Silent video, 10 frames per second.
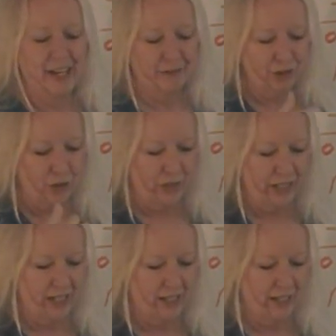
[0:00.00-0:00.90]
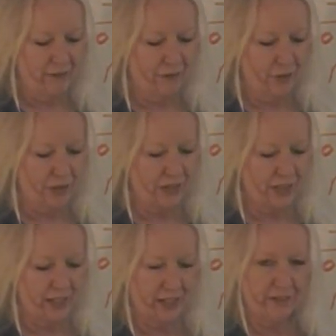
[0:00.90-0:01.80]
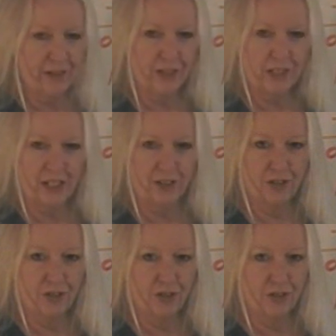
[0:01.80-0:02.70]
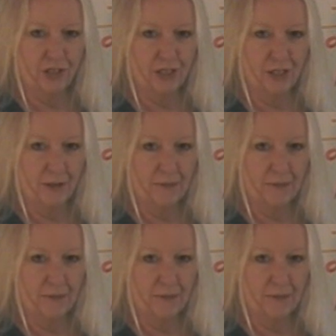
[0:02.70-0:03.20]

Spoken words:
and going in and focusing, giving our attention to it,